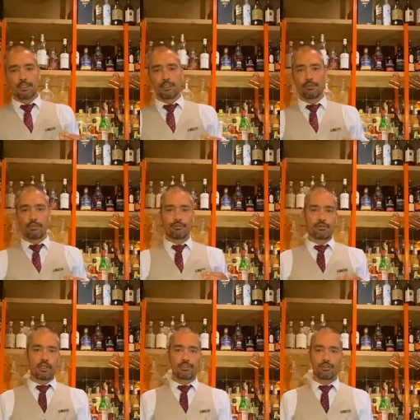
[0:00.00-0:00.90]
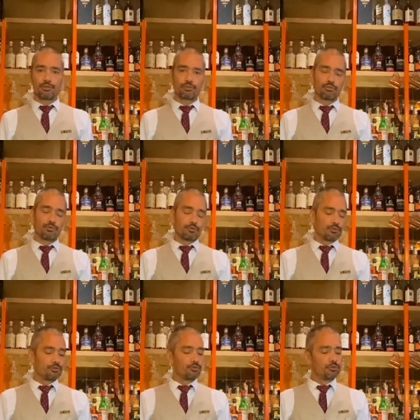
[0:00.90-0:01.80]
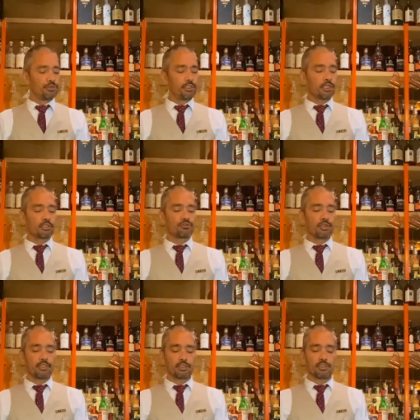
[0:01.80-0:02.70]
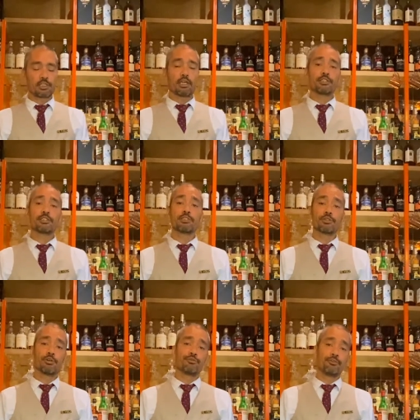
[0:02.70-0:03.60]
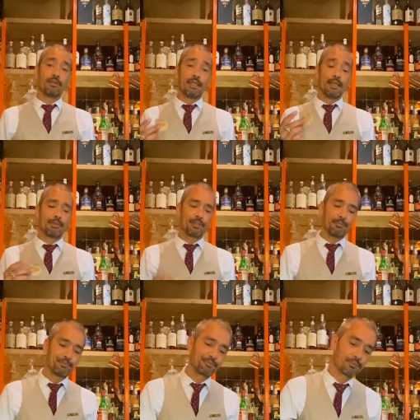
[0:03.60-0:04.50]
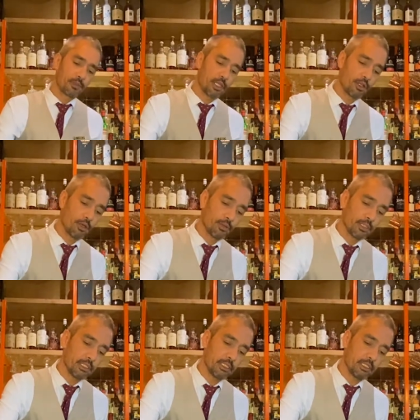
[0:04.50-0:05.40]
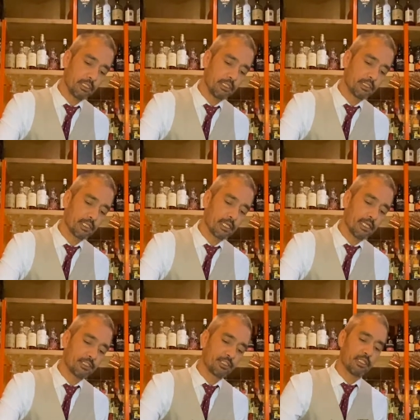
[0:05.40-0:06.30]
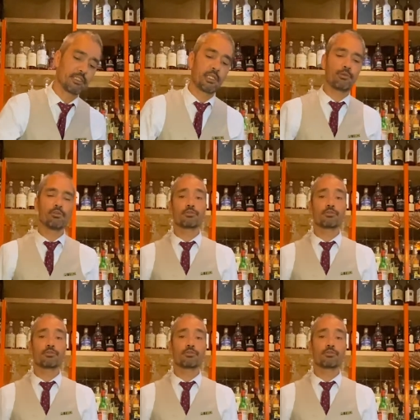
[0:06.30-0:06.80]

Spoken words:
you will find 2 dehydrated slices of lemon. They go in the glass and they will